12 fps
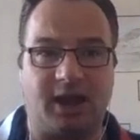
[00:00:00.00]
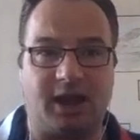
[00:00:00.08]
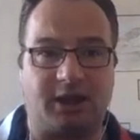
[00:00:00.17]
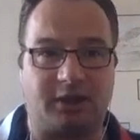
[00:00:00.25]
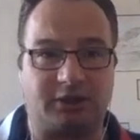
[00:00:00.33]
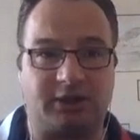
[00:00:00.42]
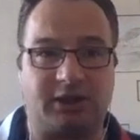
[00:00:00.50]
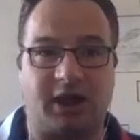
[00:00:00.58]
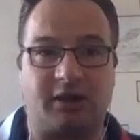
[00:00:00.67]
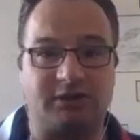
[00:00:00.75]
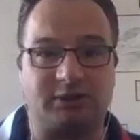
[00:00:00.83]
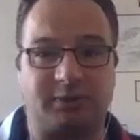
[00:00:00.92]
I'd
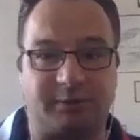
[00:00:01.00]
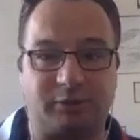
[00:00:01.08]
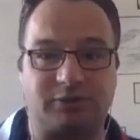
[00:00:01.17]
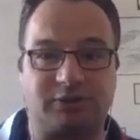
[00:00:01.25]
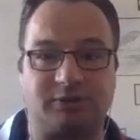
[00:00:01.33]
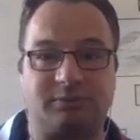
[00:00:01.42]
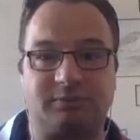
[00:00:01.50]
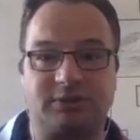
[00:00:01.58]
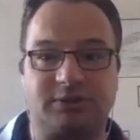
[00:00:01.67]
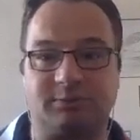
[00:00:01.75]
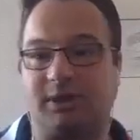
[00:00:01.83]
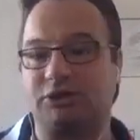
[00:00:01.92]
encourage people to
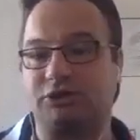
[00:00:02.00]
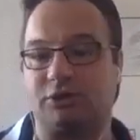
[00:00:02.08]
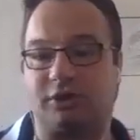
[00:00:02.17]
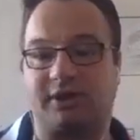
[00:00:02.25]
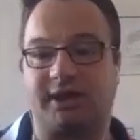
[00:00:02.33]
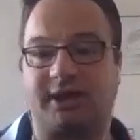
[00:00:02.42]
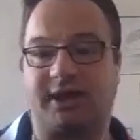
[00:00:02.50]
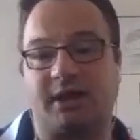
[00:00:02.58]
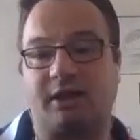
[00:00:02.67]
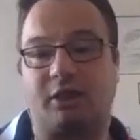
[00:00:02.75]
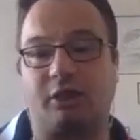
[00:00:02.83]
make sure that they get